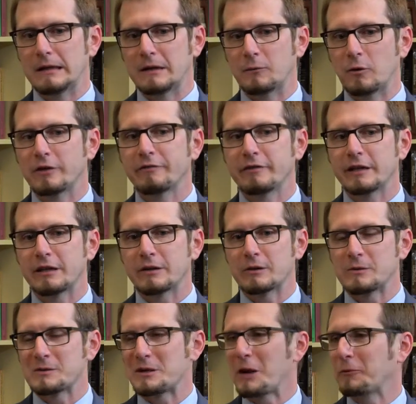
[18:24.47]
One figure
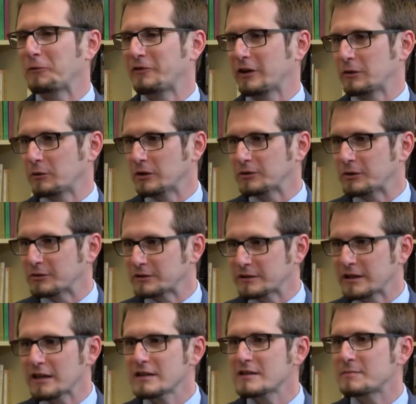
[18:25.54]
who's not very well known
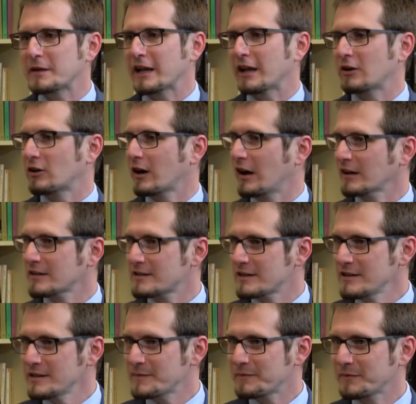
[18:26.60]
today is Mikhail
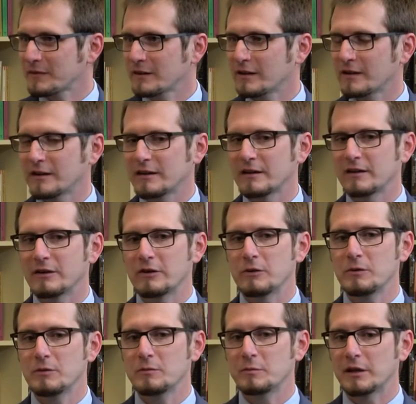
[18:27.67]
Coxey,
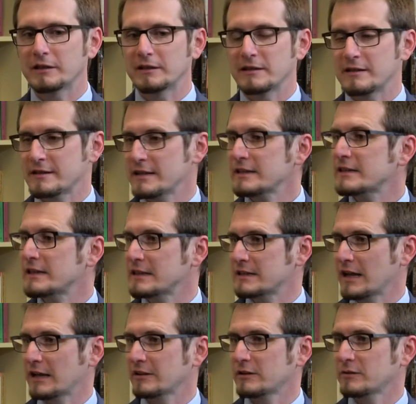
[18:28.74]
but in the 16th
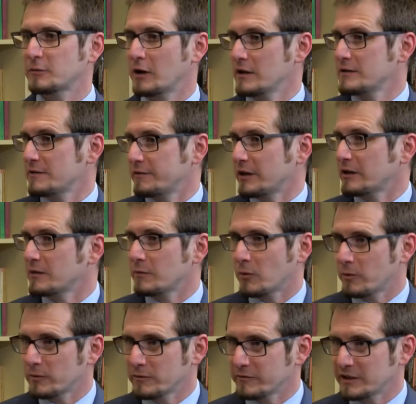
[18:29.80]
century was a very
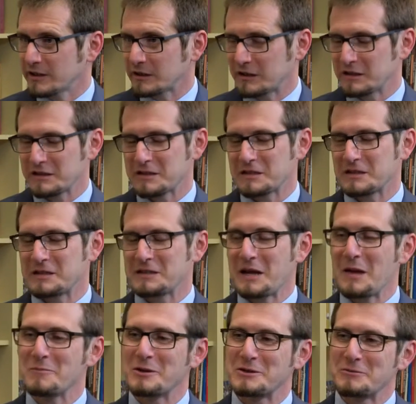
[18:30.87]
important figure. His
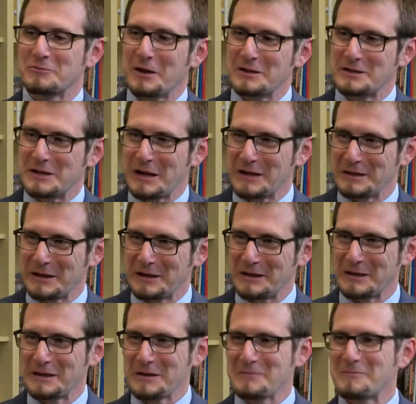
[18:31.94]
name doesn't resonate
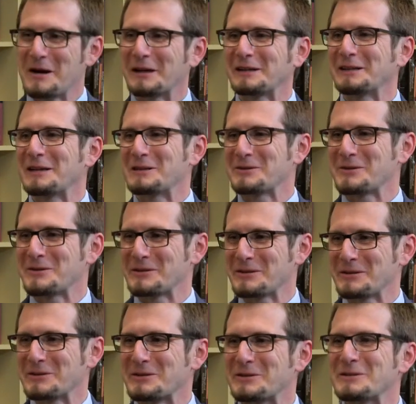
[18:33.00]
like Michelangelo and
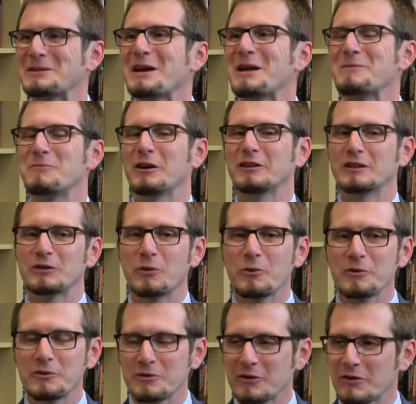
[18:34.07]
Titian today, but in
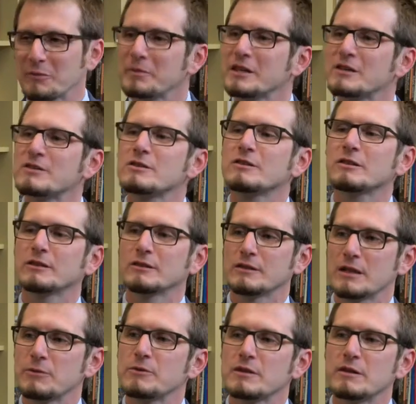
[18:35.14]
Northern European circles,
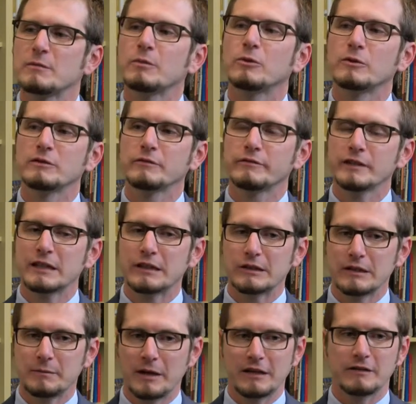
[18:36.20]
he was an important figure.
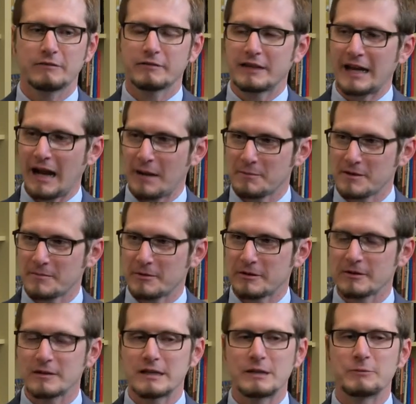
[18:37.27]
He painted for the
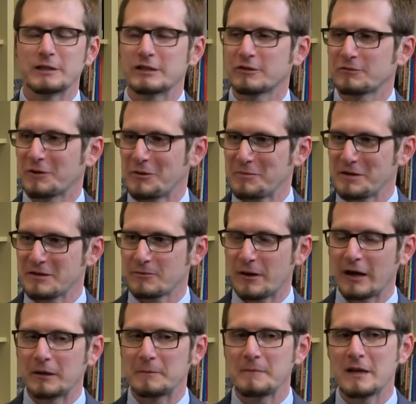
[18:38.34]
Habsburgs. He went to Rome as
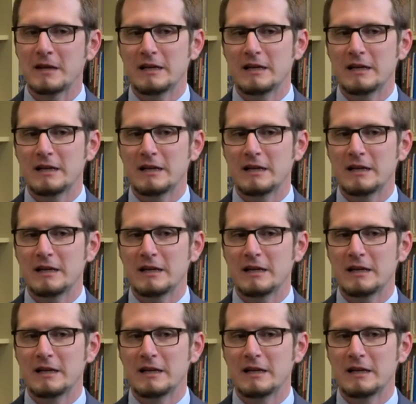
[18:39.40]
well.